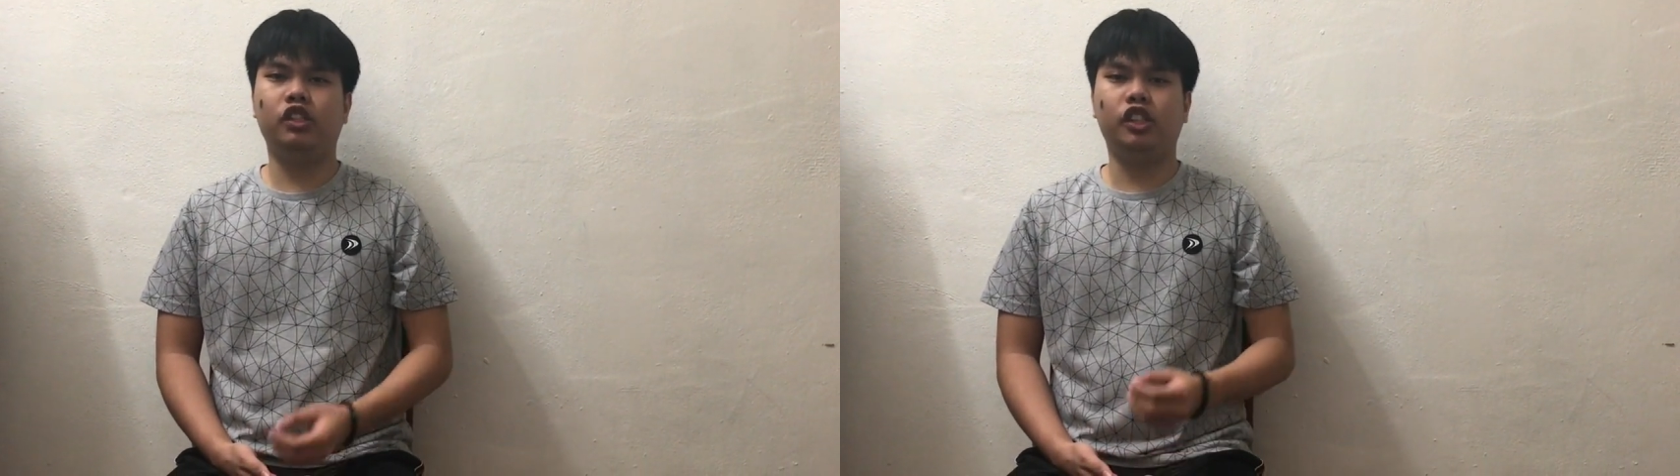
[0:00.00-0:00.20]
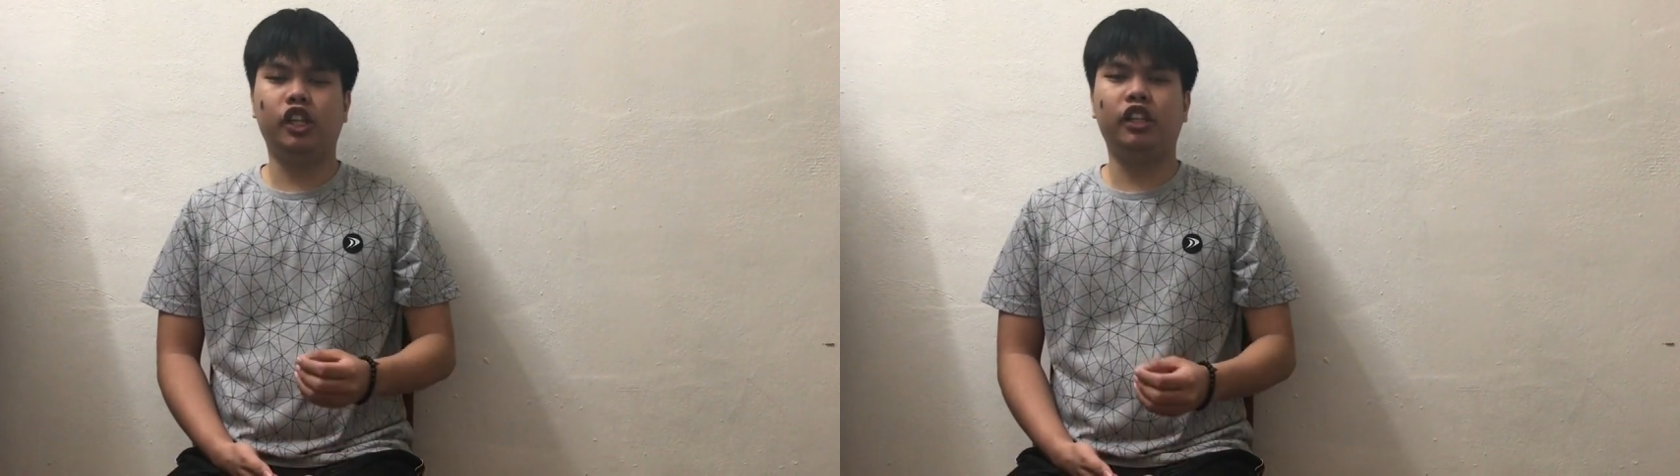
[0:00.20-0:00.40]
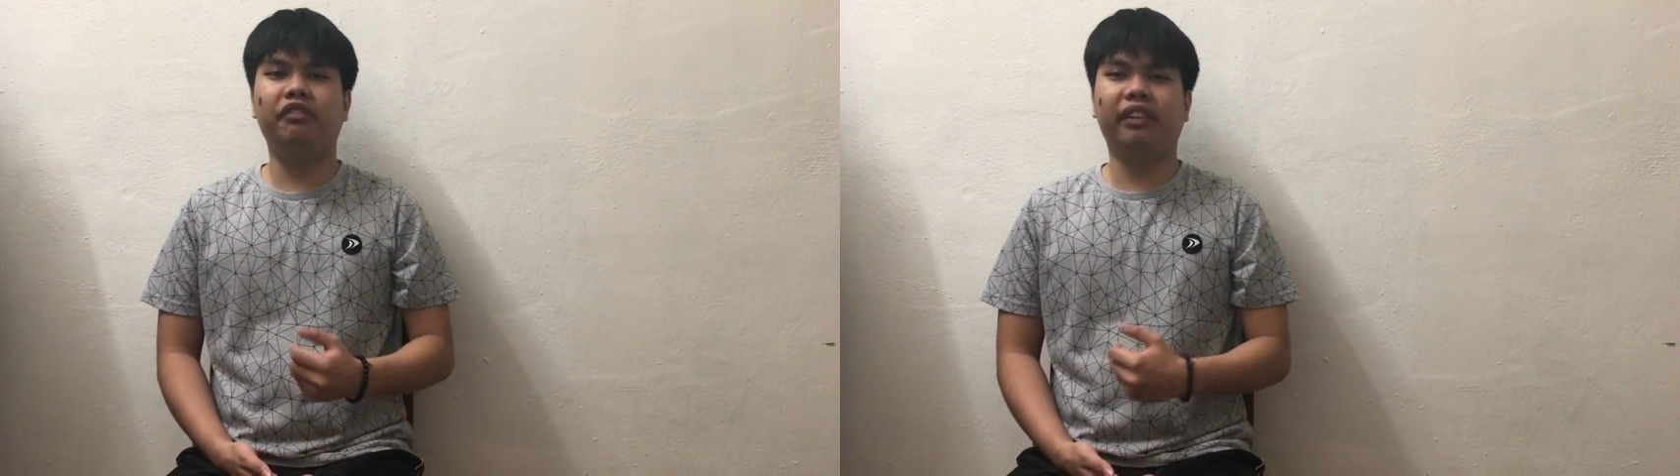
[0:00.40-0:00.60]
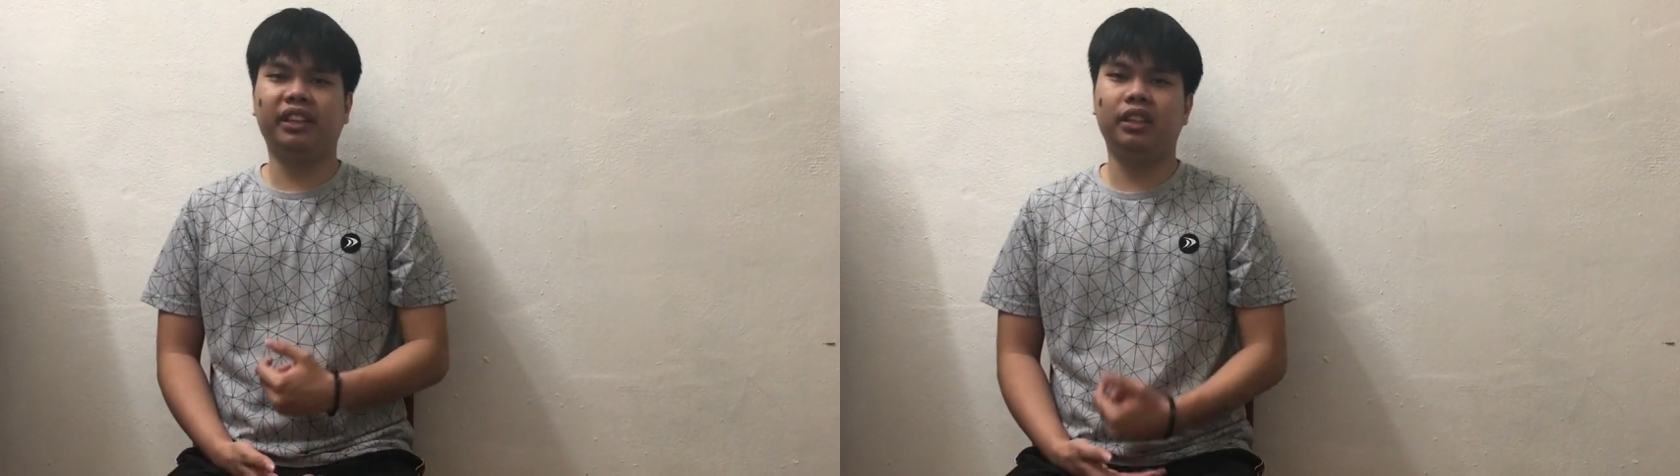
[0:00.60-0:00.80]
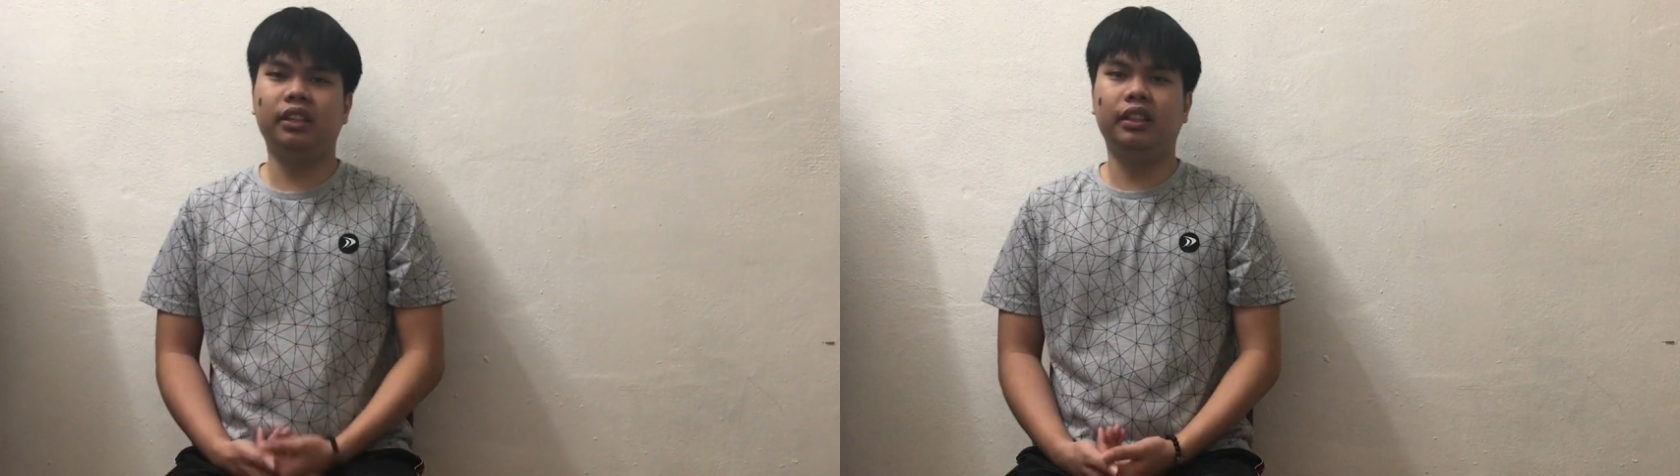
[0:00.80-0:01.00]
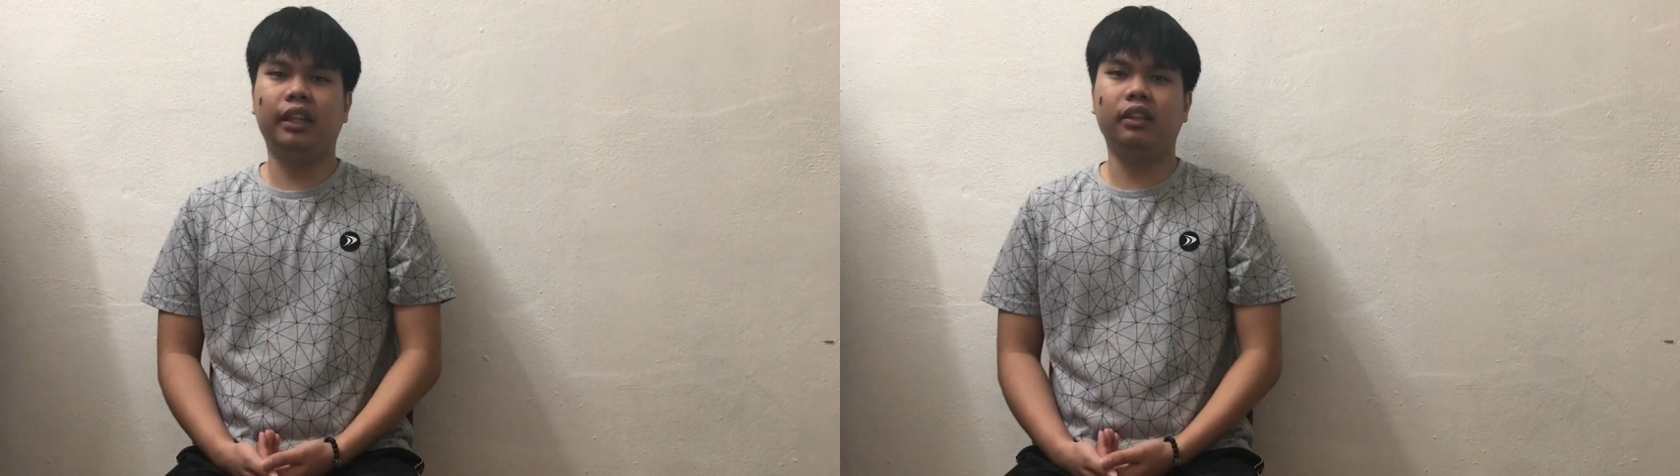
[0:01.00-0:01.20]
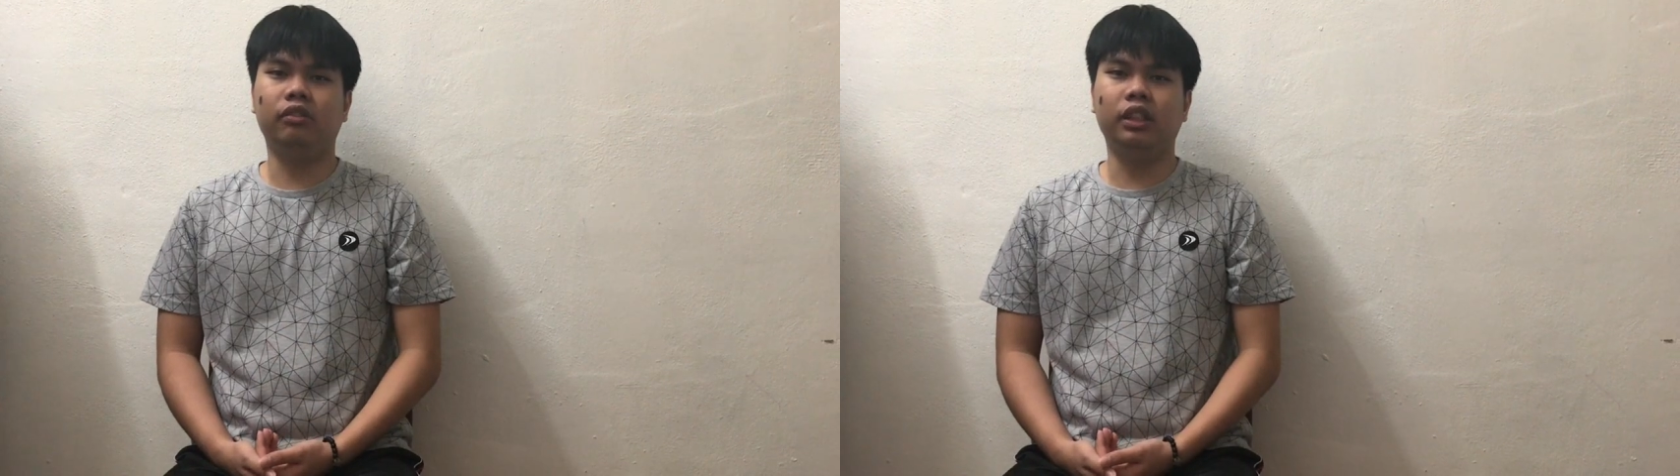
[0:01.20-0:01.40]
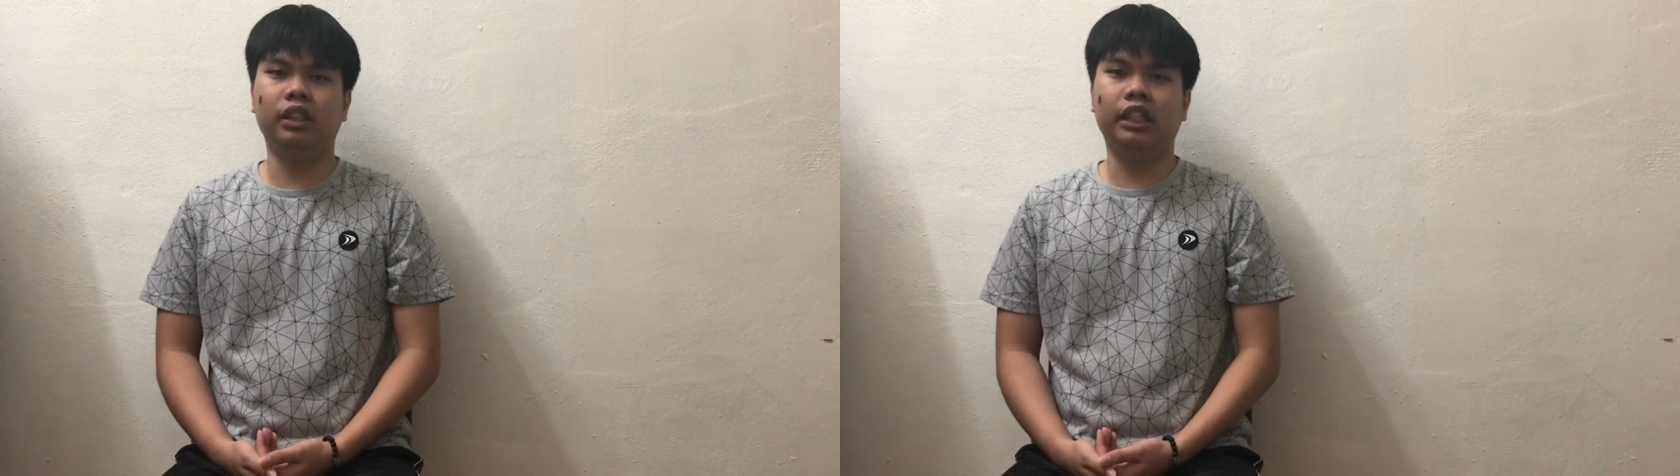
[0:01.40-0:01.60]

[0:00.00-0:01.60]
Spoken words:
genetic factor that were